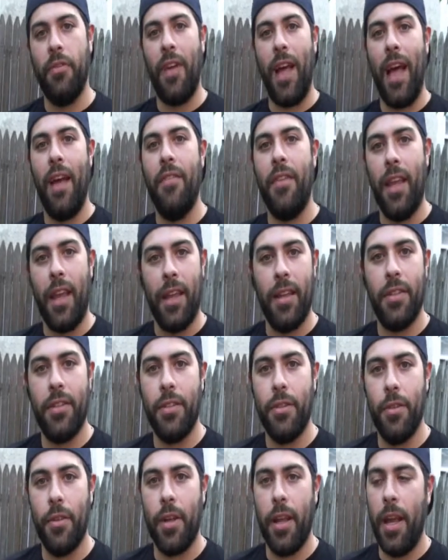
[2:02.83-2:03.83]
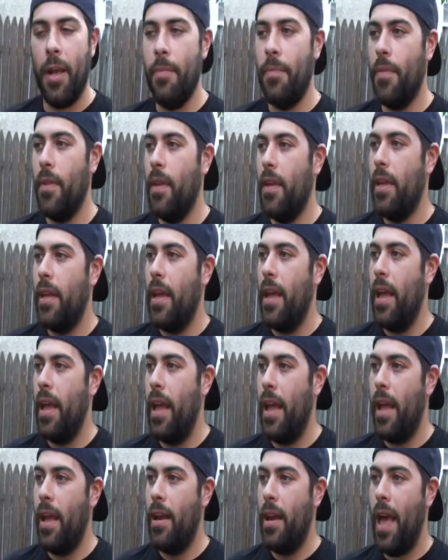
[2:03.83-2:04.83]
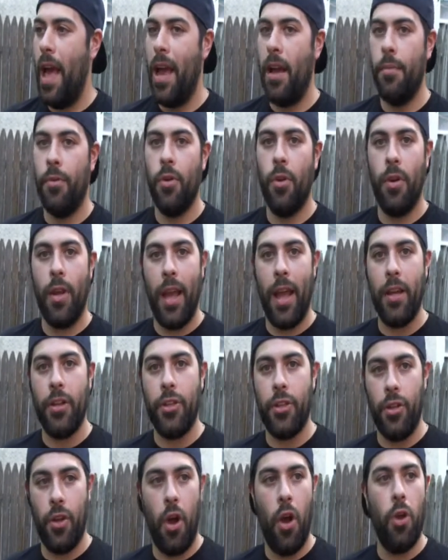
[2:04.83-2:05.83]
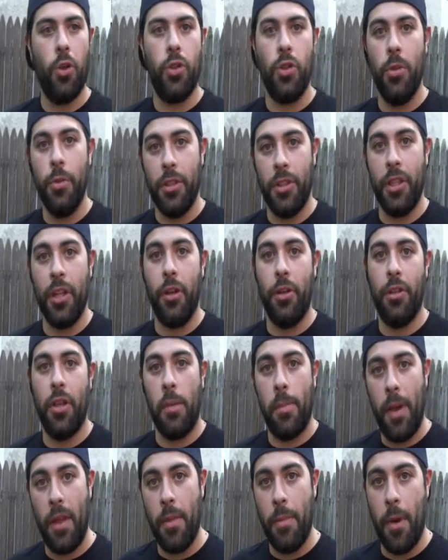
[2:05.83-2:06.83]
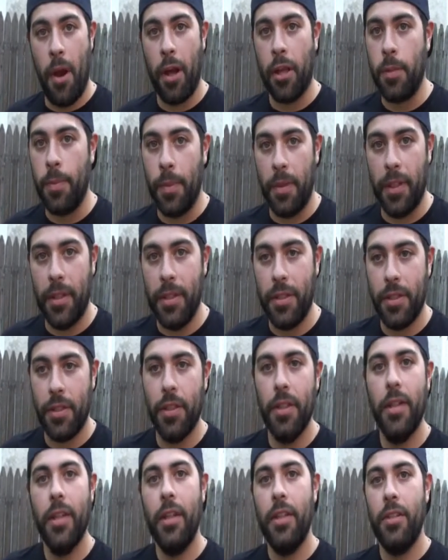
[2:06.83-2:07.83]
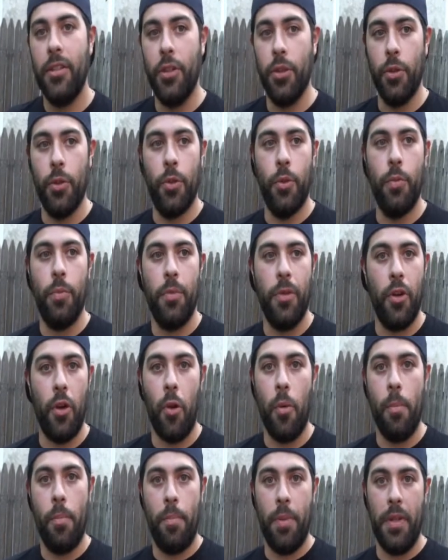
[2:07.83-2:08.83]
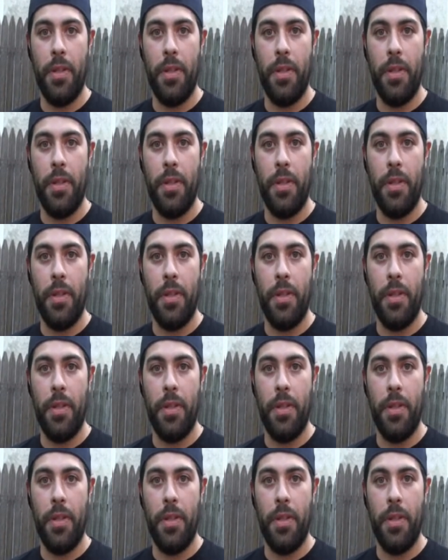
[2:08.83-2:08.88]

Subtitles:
for 5 days, okay? And Adam Kokesh also was singled up by the Parks Police to, you know,